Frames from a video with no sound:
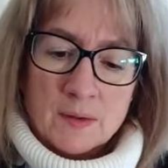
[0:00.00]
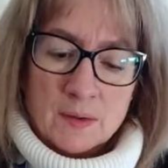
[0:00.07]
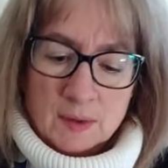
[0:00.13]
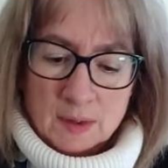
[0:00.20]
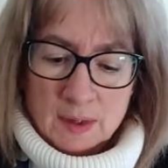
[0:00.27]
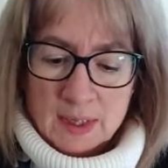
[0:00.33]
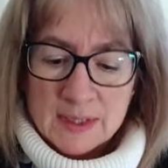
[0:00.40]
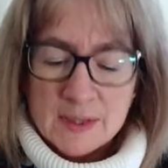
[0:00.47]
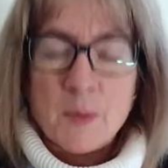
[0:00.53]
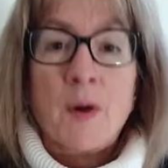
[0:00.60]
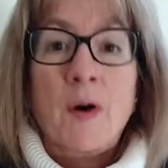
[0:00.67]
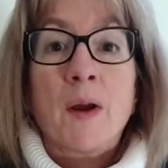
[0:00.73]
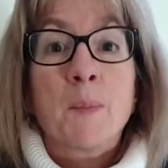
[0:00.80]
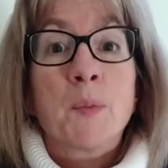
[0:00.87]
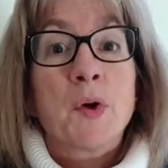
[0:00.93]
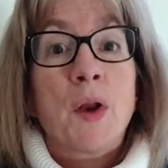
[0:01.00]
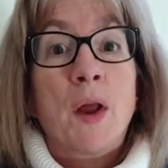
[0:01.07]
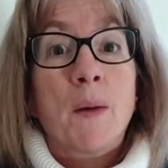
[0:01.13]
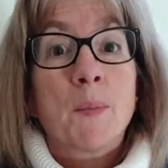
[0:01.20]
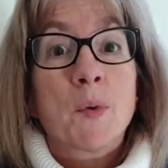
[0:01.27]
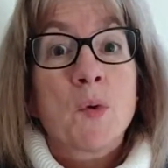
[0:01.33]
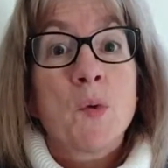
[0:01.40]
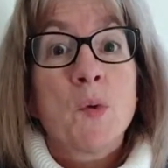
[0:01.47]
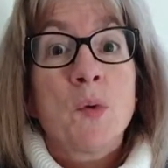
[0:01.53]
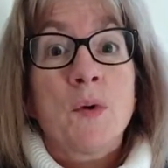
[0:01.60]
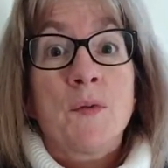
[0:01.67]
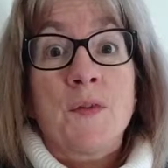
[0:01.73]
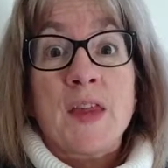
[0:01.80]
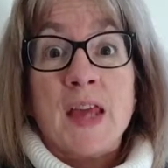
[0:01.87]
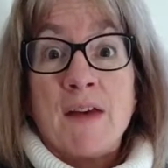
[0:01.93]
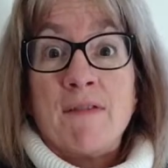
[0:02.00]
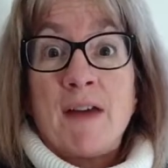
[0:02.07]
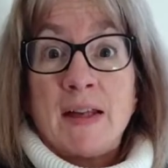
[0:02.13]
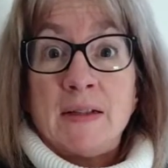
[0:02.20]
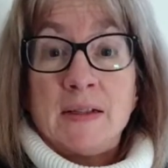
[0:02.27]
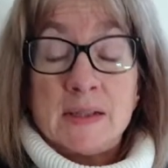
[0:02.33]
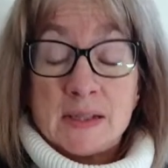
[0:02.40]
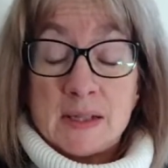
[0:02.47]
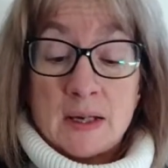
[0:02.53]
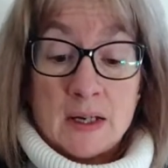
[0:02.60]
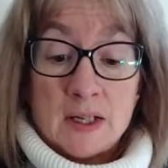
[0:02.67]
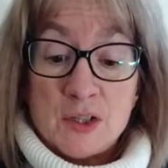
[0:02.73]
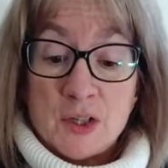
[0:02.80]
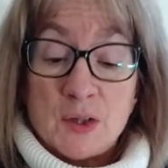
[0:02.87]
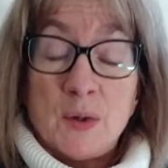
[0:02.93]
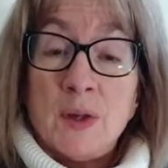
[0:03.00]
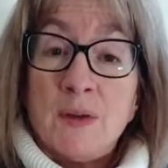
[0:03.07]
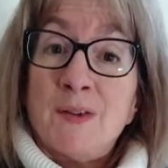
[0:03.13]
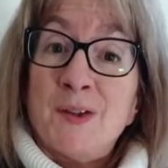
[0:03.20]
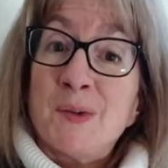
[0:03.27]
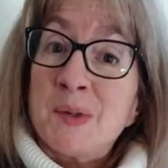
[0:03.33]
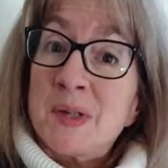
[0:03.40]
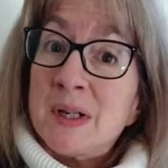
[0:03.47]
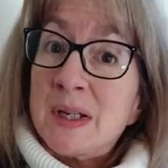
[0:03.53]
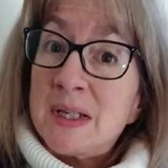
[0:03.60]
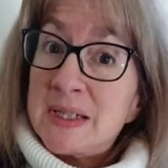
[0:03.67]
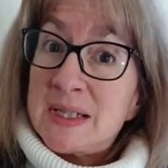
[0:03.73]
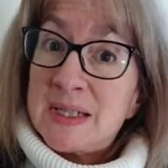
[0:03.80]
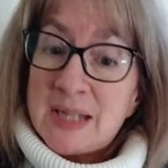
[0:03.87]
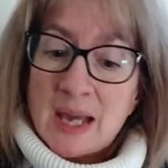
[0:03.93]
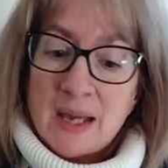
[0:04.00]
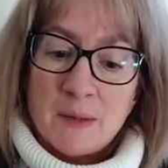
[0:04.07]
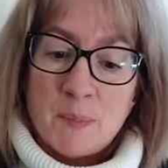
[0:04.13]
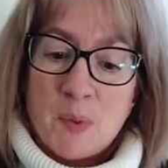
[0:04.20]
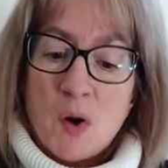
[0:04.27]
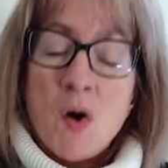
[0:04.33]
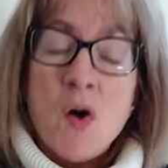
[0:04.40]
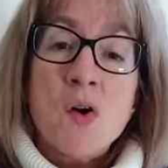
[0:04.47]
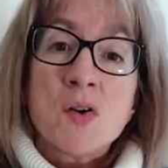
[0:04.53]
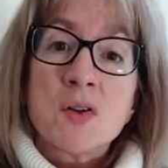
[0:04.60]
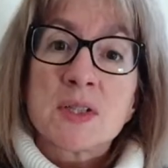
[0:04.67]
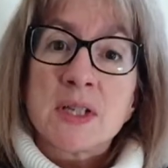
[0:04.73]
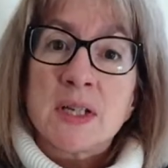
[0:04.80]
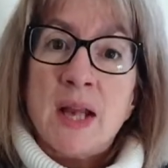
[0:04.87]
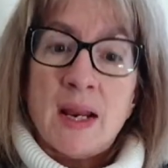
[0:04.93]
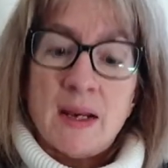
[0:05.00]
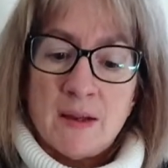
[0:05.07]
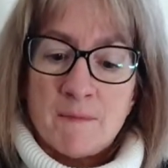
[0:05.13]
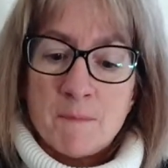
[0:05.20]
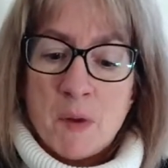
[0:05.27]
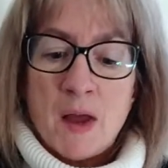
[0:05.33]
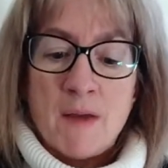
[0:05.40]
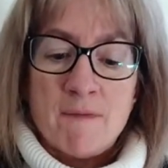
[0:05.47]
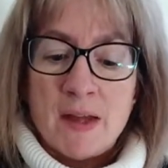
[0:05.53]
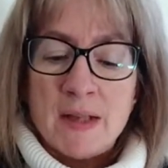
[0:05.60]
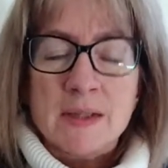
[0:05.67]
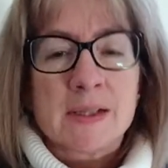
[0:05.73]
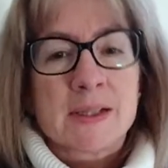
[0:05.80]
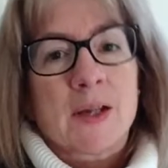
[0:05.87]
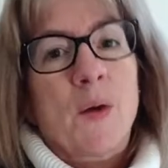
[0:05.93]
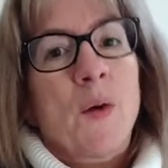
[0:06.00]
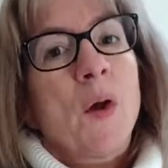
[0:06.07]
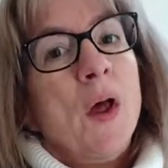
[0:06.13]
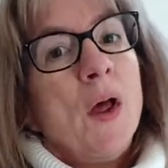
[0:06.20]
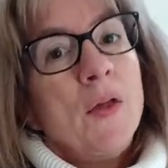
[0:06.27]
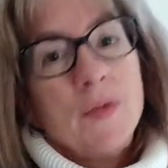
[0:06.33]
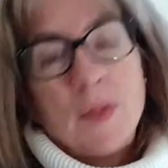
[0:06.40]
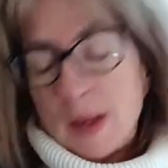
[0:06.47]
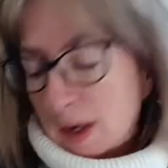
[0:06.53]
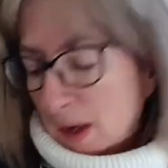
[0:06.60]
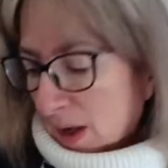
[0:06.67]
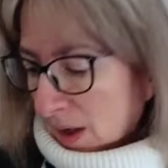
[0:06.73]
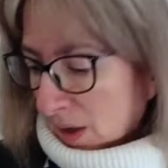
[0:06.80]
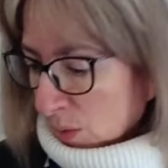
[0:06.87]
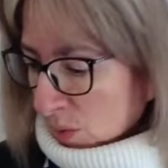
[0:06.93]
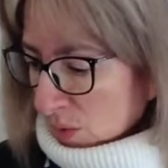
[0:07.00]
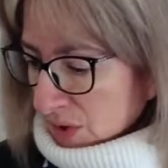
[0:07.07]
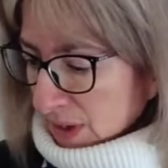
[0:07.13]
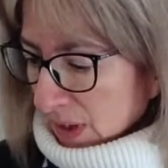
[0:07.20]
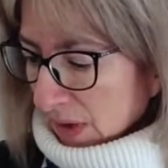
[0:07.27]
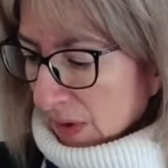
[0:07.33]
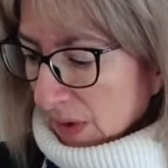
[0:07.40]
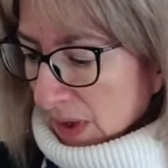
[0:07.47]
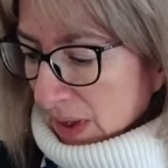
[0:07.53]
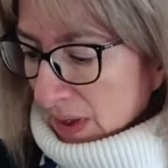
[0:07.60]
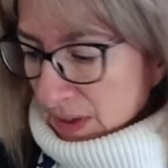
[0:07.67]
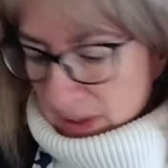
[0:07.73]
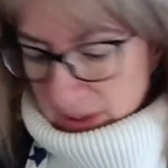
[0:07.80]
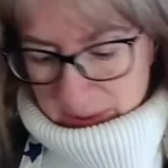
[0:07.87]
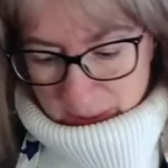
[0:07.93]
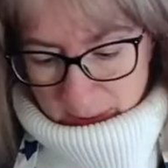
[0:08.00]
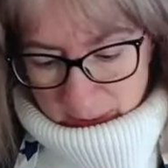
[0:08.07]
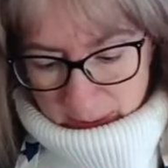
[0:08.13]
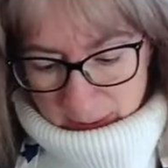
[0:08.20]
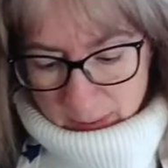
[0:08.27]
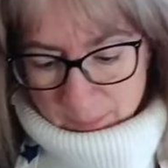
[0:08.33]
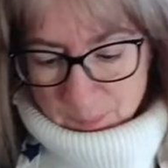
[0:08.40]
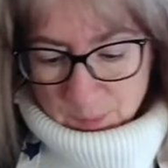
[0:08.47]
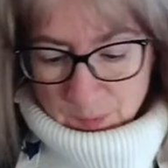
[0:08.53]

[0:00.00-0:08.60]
that's where I put up all of the events that I do if you would like to take part in any of my events. So then I also design